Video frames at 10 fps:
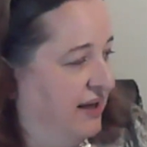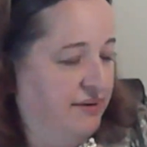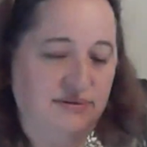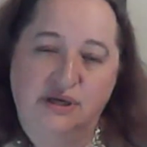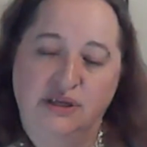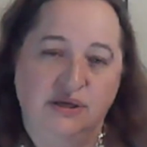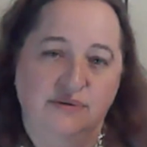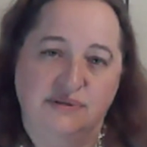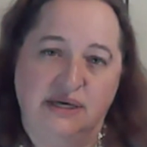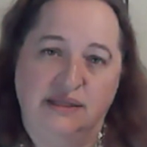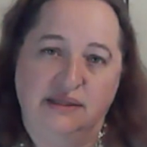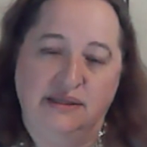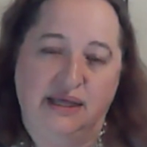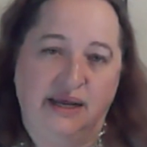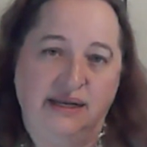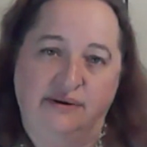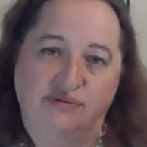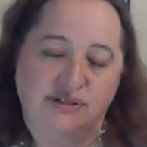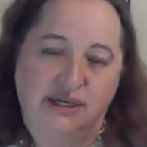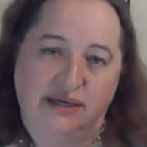I was going to use it that I
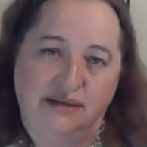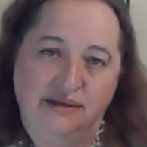never did.